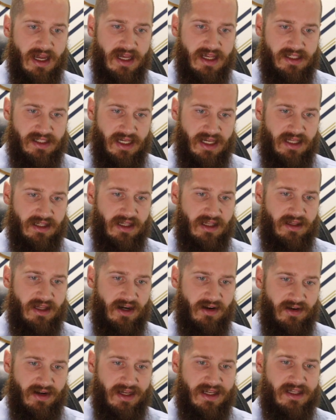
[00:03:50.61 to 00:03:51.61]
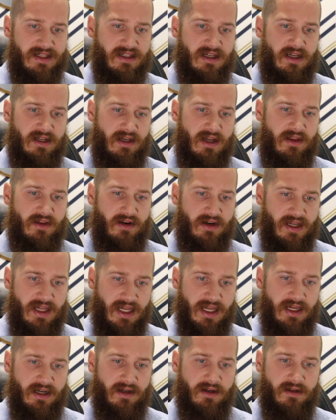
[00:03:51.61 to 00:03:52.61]
saying that there is another
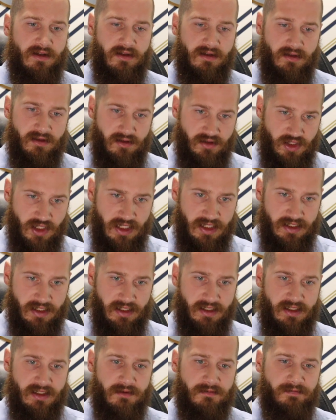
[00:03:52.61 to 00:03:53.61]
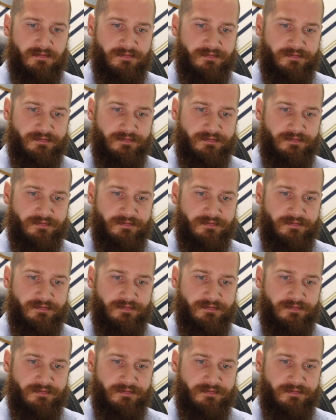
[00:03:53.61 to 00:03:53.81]
king, Jesus.